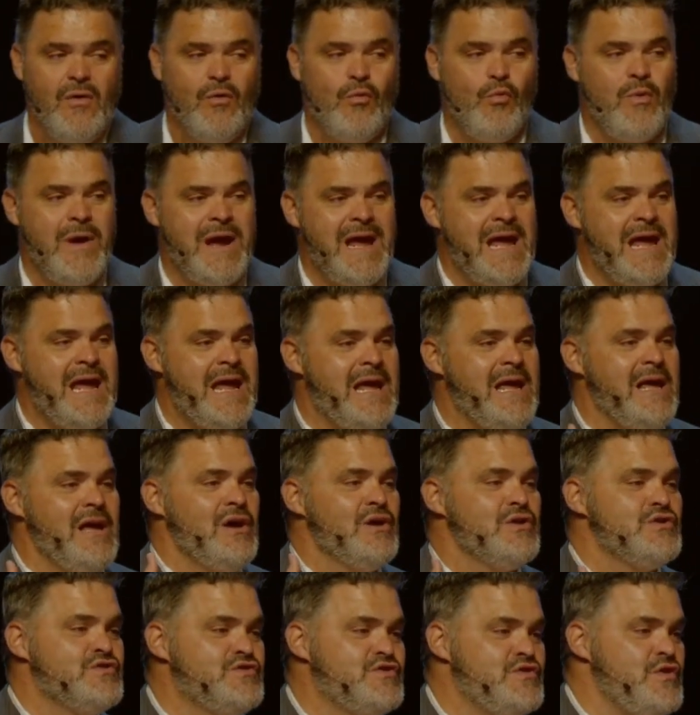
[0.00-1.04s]

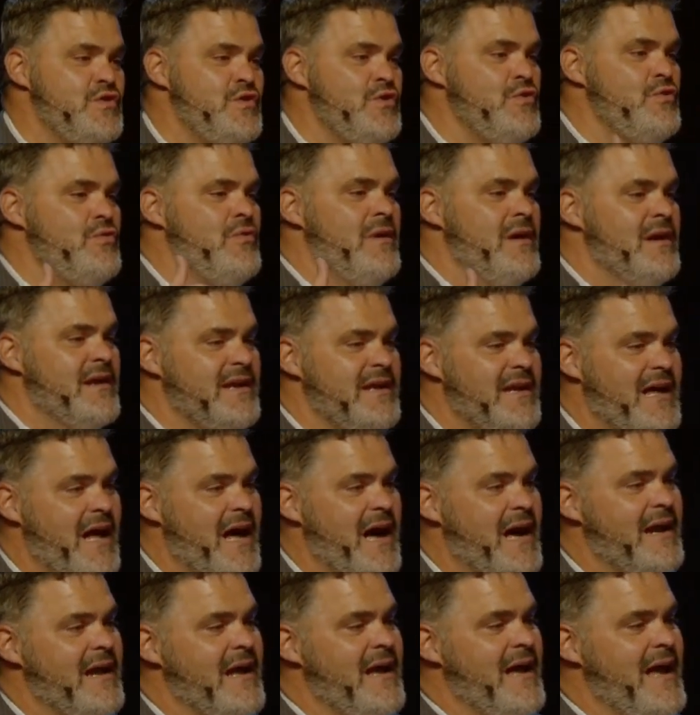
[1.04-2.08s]
we do
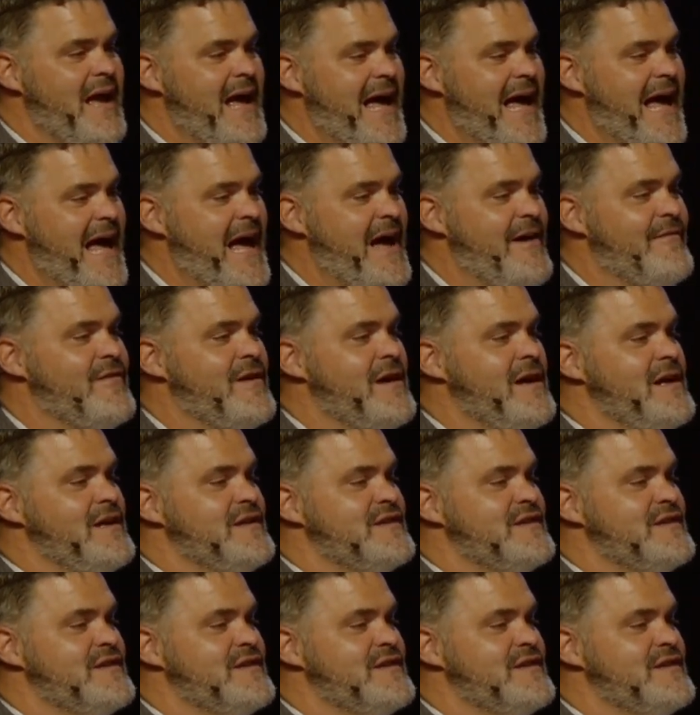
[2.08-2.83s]
not have